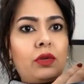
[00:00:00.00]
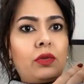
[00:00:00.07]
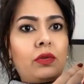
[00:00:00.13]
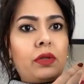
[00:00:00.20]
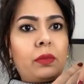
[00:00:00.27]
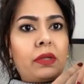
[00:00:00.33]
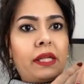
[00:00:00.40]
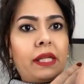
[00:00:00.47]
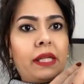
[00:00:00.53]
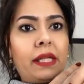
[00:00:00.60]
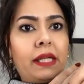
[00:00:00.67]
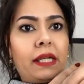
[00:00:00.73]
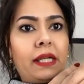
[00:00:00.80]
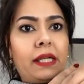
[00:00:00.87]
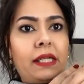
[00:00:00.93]
over my
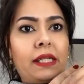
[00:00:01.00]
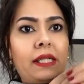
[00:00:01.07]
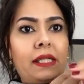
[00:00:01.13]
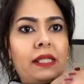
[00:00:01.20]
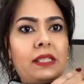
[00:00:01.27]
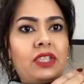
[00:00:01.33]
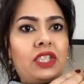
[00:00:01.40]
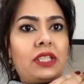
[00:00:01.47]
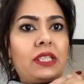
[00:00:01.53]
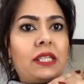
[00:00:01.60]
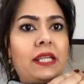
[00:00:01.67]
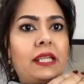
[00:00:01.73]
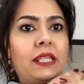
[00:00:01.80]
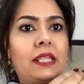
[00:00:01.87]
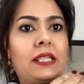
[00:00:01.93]
hand just
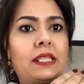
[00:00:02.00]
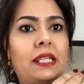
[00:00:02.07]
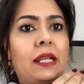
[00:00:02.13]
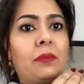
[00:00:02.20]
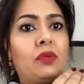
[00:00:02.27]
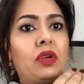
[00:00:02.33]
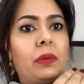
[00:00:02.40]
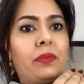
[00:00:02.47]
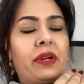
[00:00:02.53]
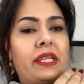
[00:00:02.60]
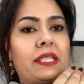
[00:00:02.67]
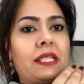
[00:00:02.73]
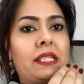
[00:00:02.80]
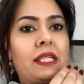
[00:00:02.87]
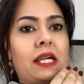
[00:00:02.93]
like this, and I'm gonna
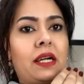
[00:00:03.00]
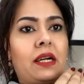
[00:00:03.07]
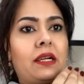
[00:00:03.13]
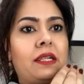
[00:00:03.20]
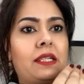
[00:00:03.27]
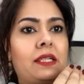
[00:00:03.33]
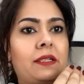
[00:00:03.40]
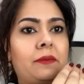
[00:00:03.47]
press it hard.